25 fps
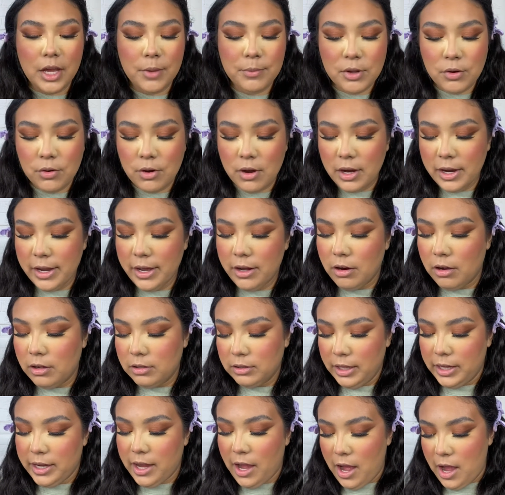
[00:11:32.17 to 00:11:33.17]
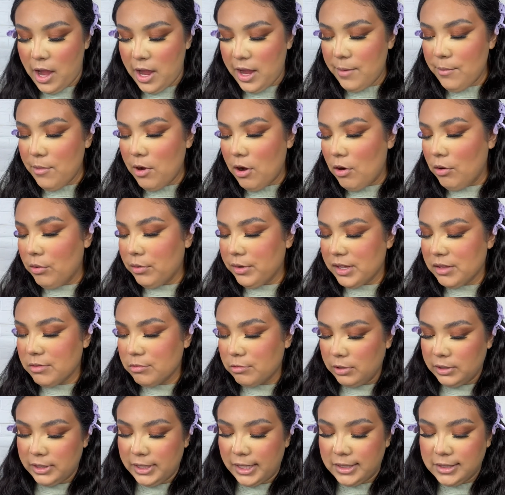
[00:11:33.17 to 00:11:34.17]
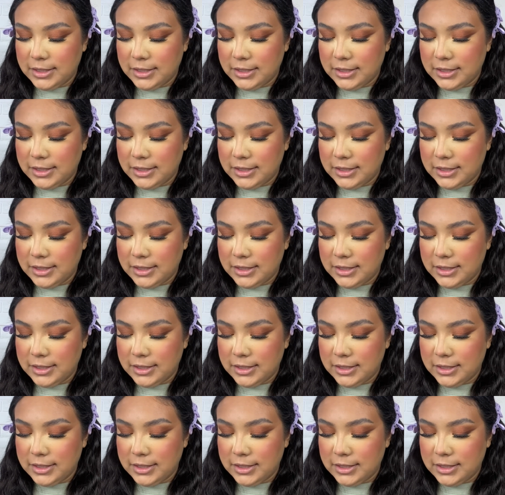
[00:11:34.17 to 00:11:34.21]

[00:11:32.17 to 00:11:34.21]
me wrong at all, like I am always willing